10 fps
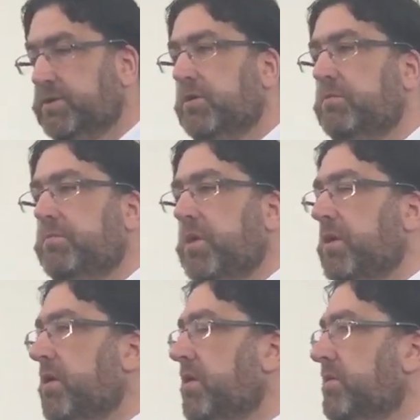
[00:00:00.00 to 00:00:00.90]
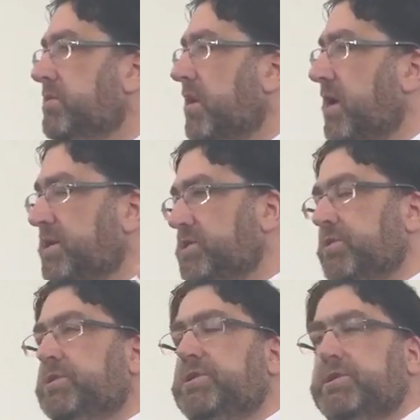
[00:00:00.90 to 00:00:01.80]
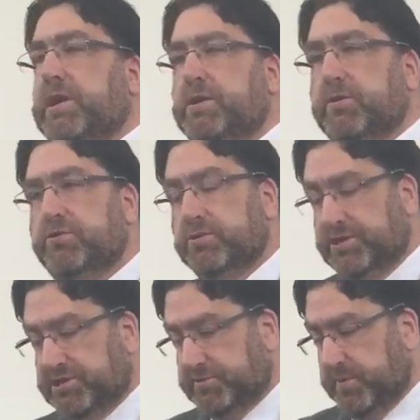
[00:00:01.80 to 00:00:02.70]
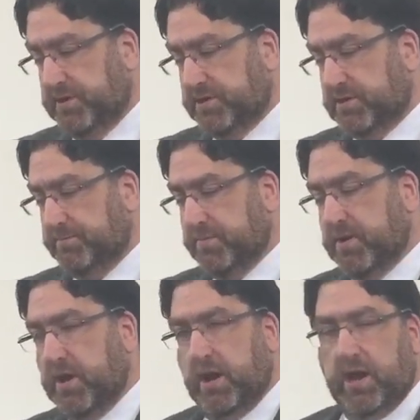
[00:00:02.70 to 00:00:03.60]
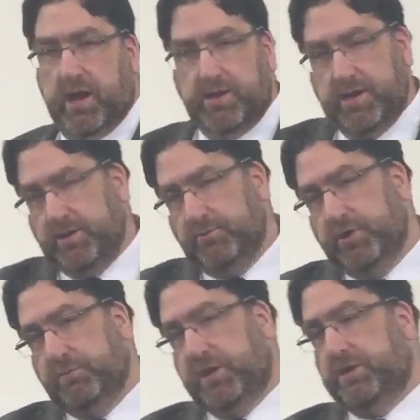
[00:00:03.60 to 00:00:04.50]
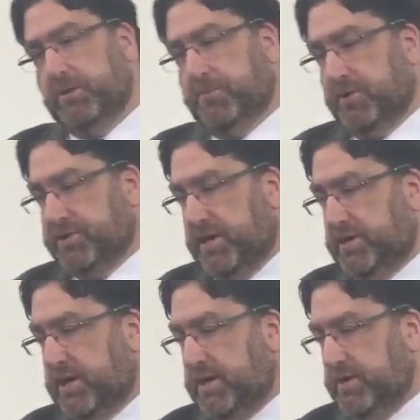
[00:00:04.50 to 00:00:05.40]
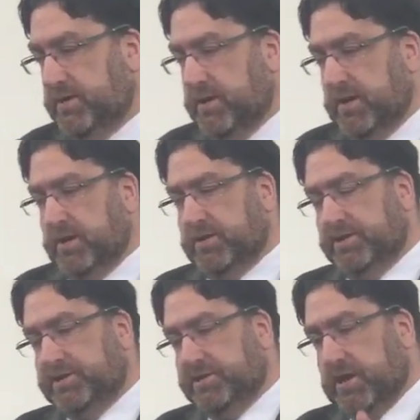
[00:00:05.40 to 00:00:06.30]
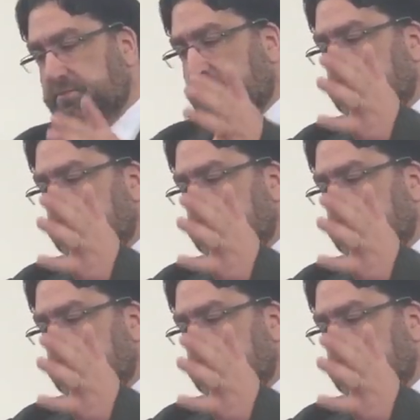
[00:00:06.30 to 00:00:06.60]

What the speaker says: And he's going to send the Holy Spirit. And now we read in verse 18 that he says, I'm not